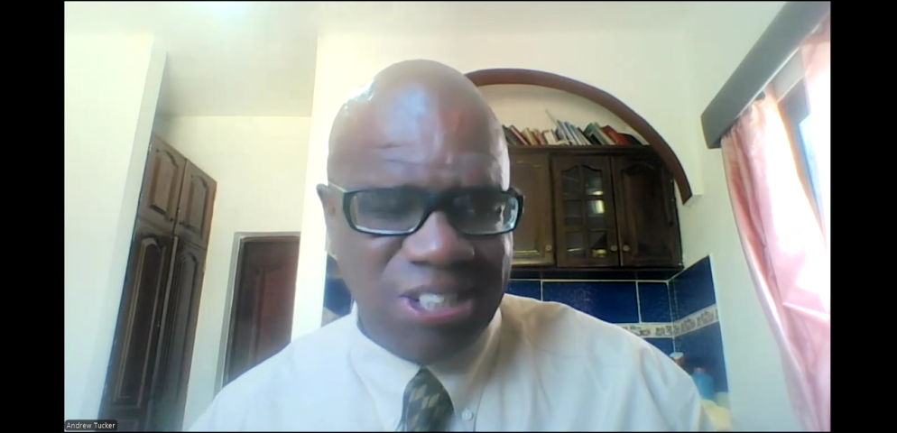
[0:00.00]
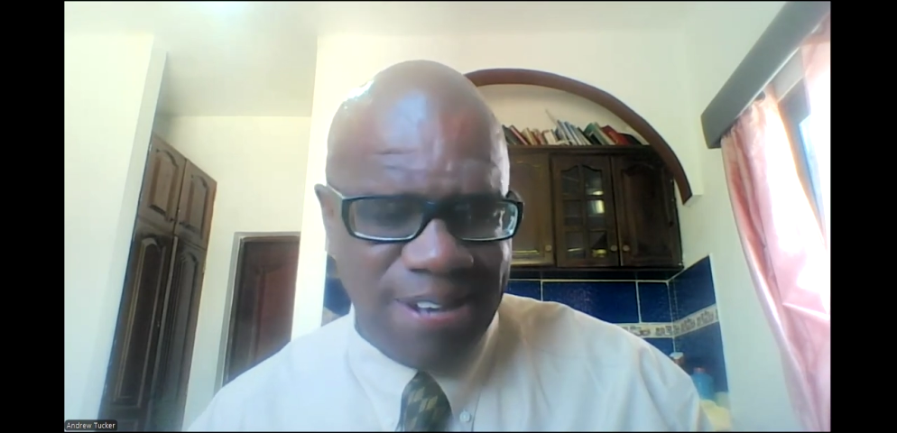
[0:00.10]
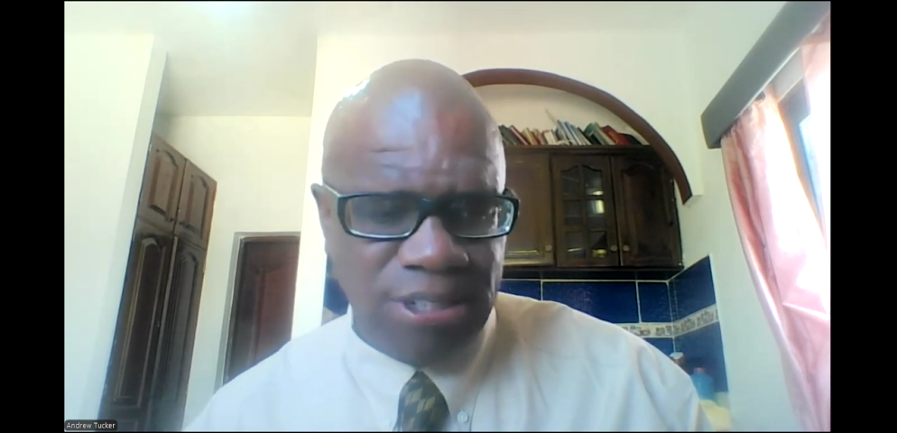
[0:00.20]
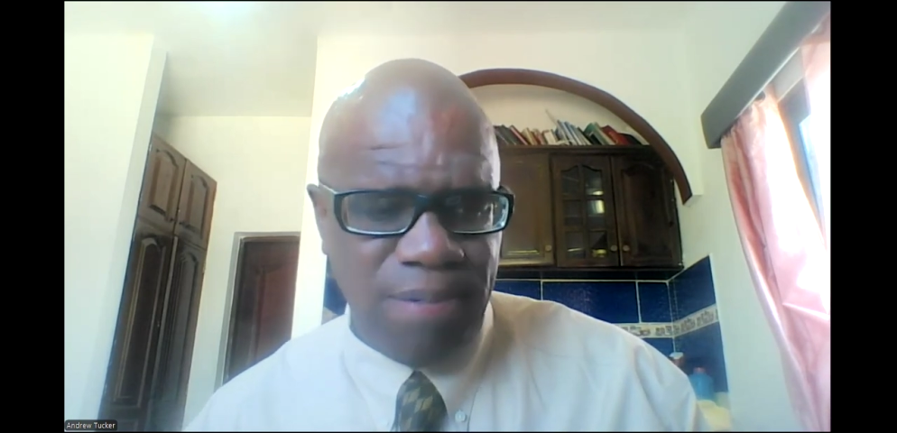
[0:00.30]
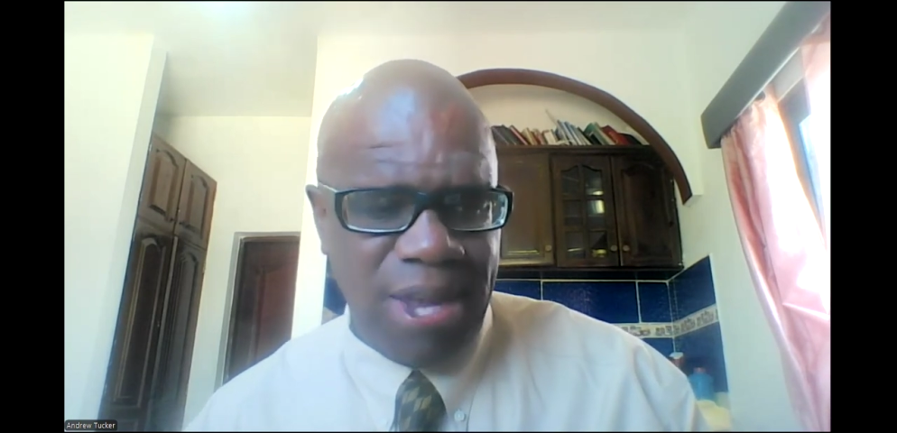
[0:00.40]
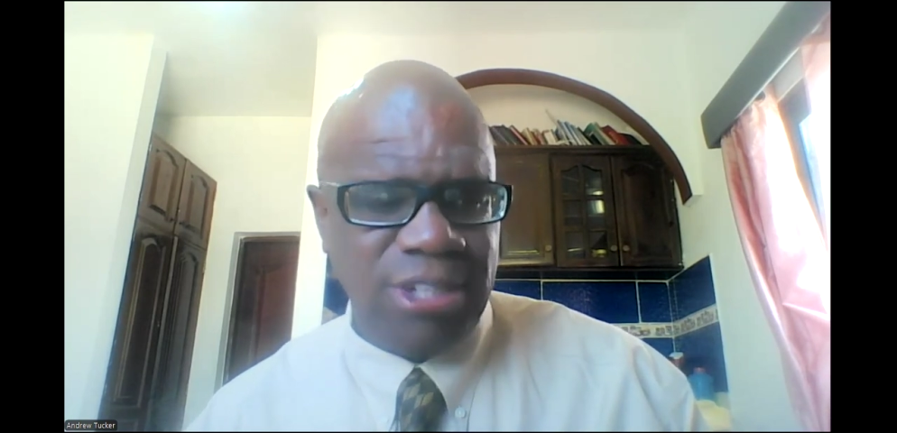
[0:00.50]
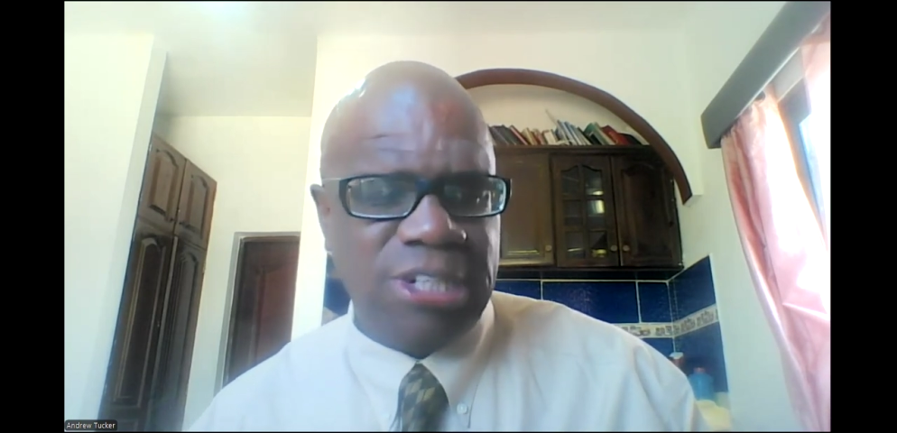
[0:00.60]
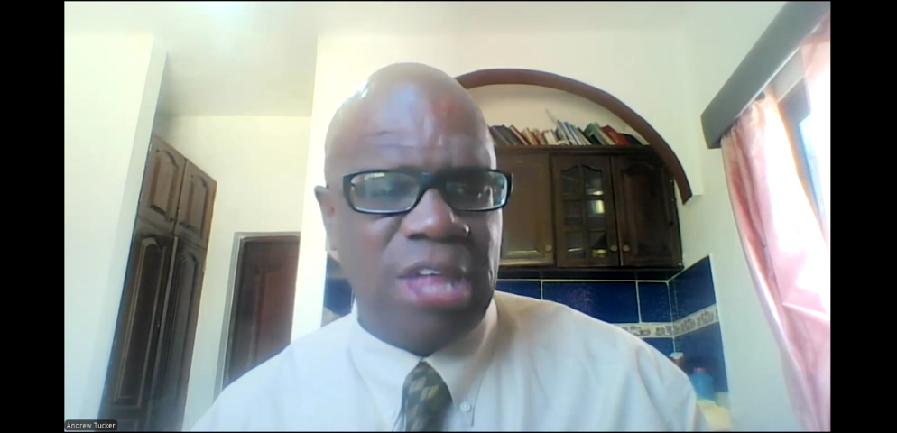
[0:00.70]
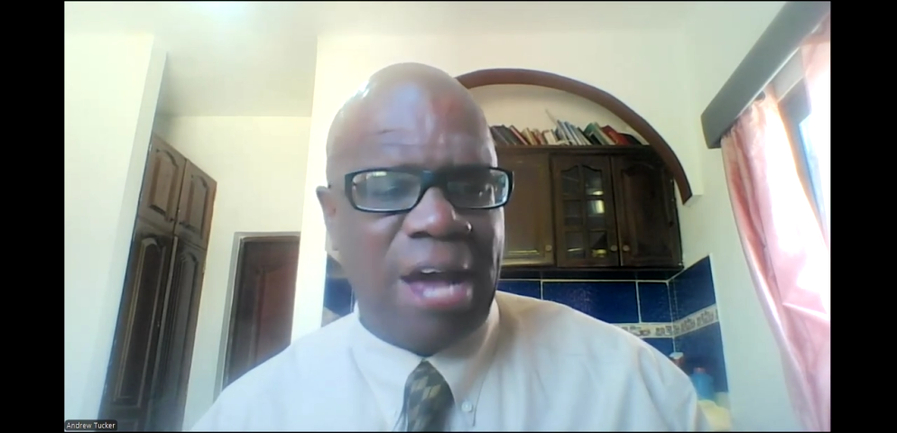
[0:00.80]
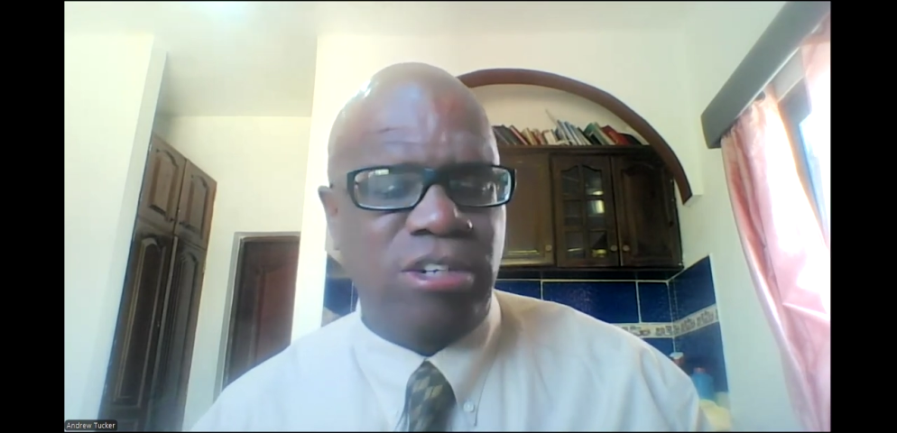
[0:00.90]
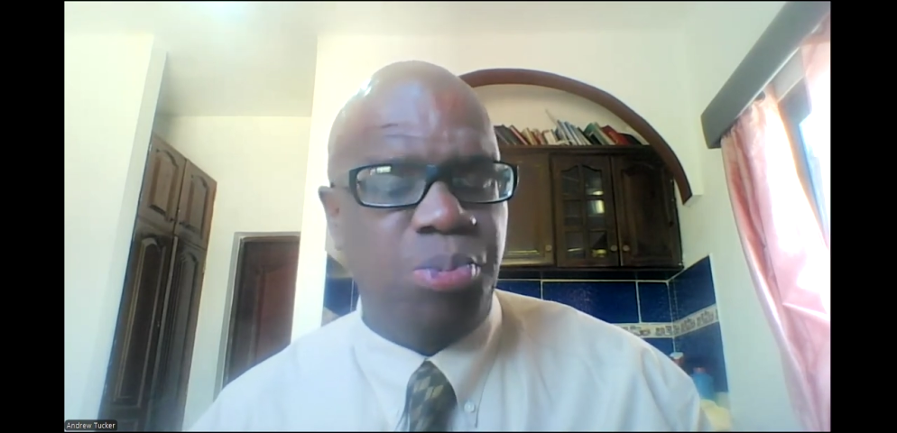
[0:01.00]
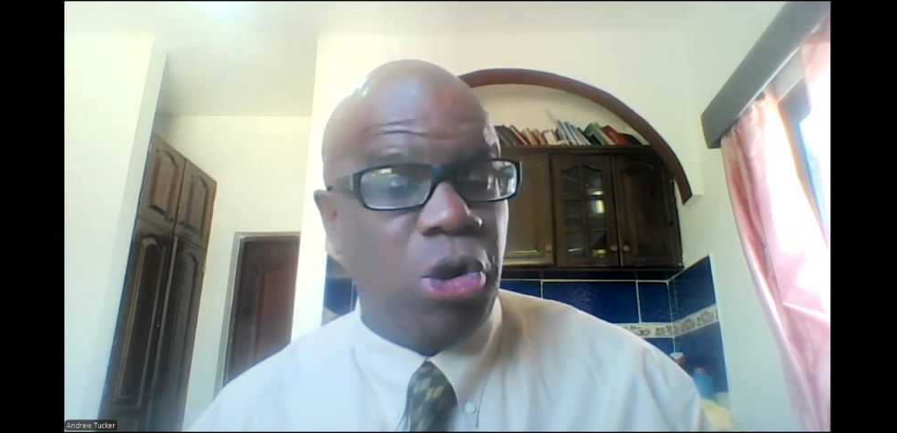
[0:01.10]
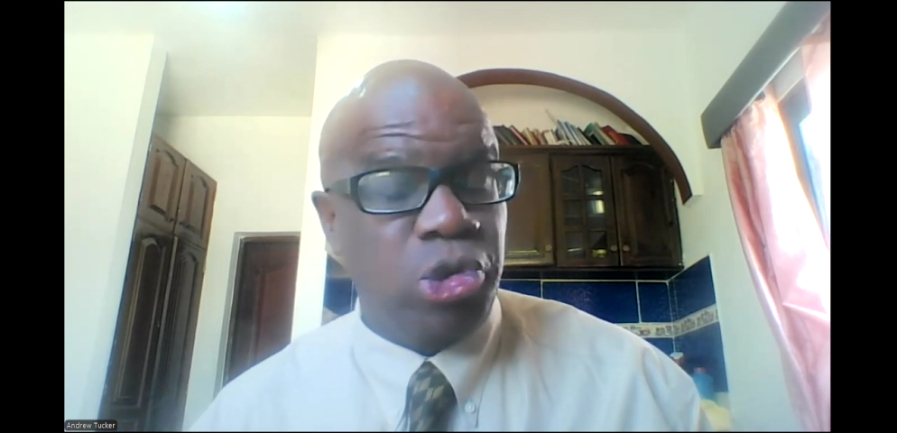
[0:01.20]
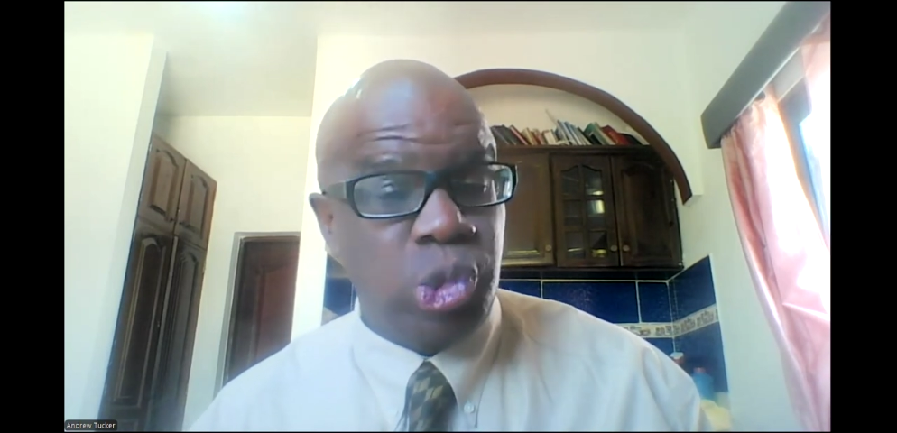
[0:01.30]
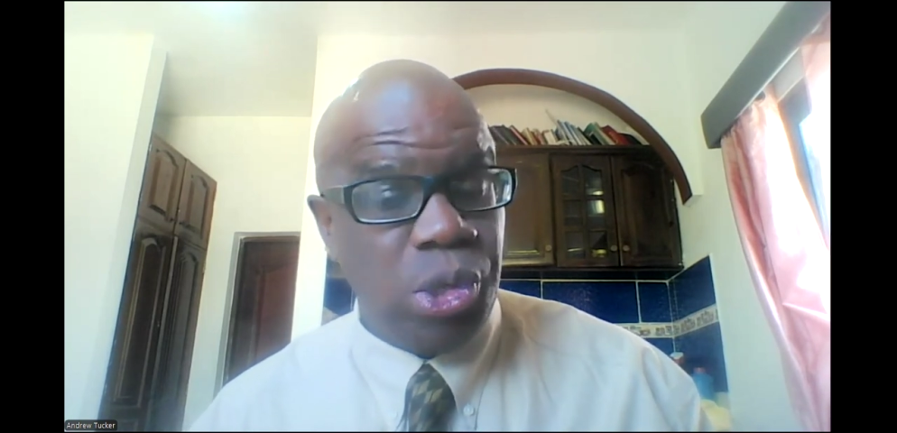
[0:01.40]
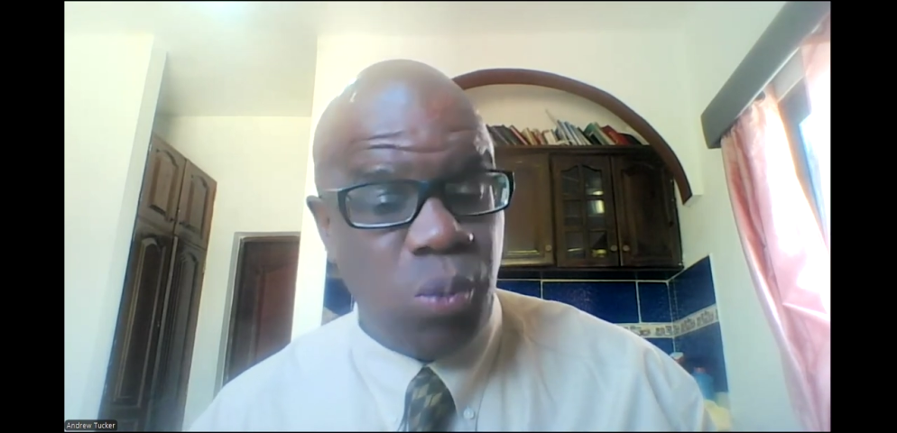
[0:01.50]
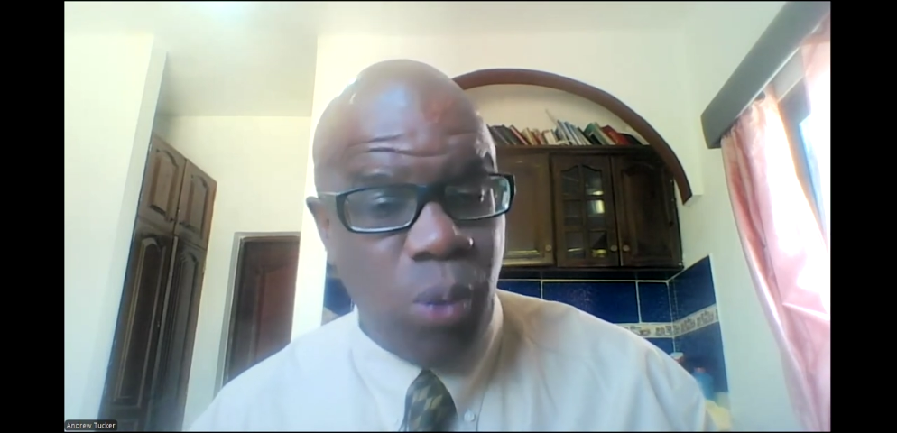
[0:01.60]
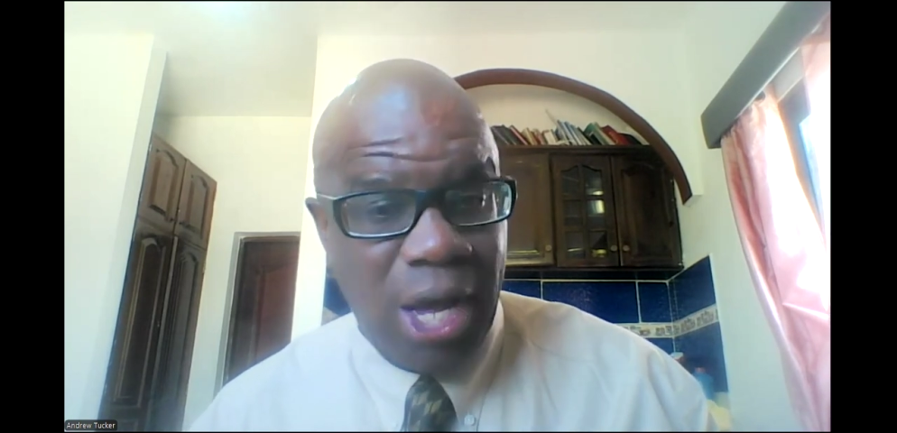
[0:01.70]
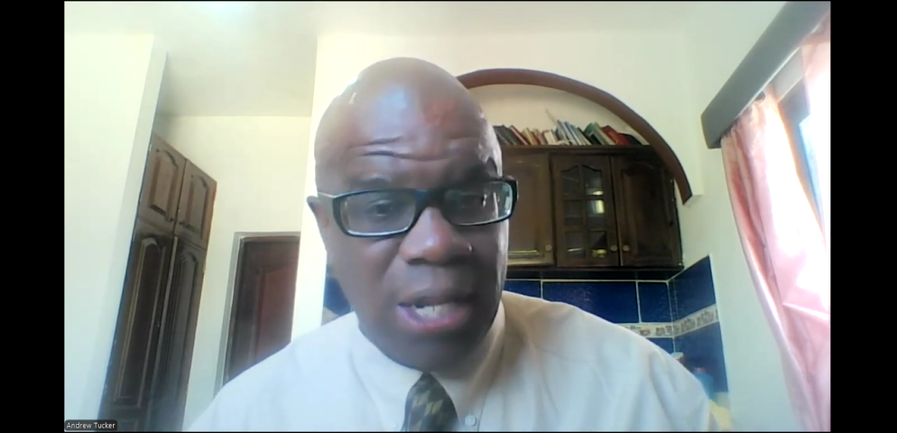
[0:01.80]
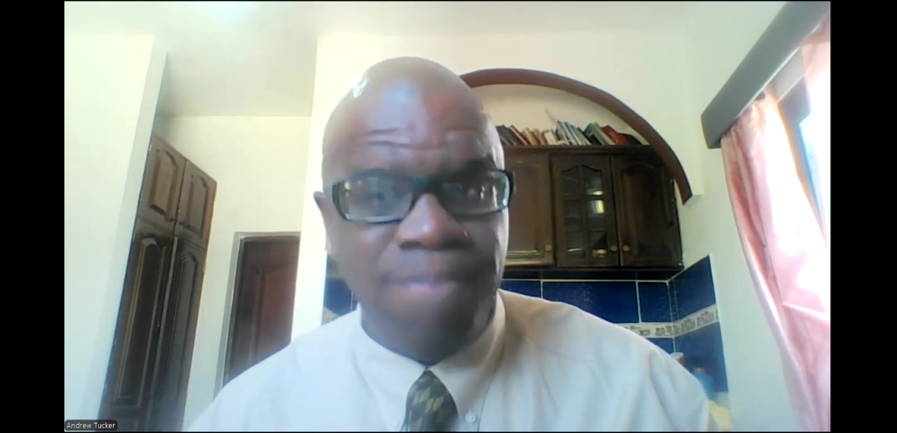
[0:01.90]
sentiments that we are doing
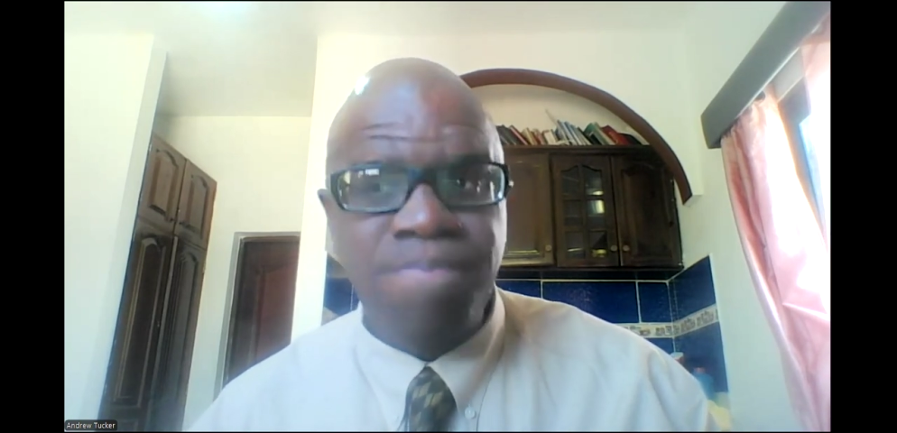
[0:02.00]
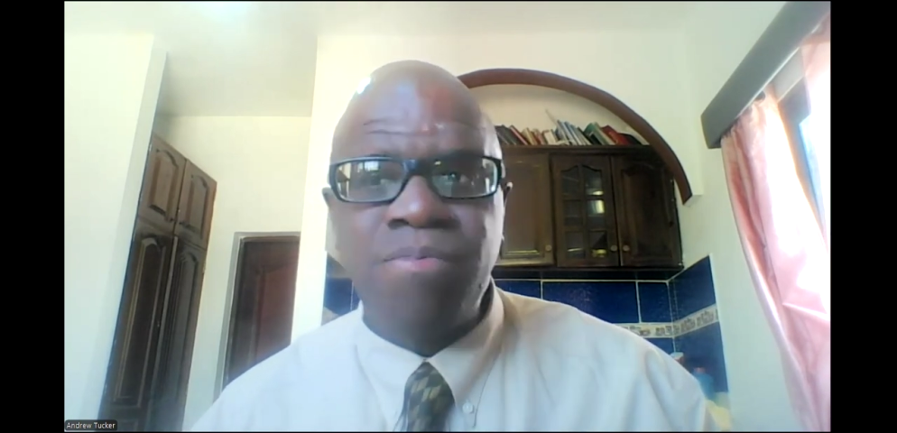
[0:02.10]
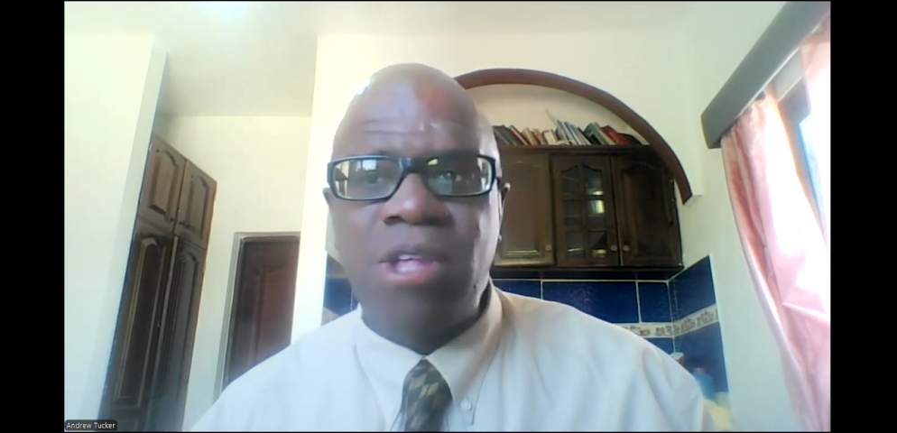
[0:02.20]
well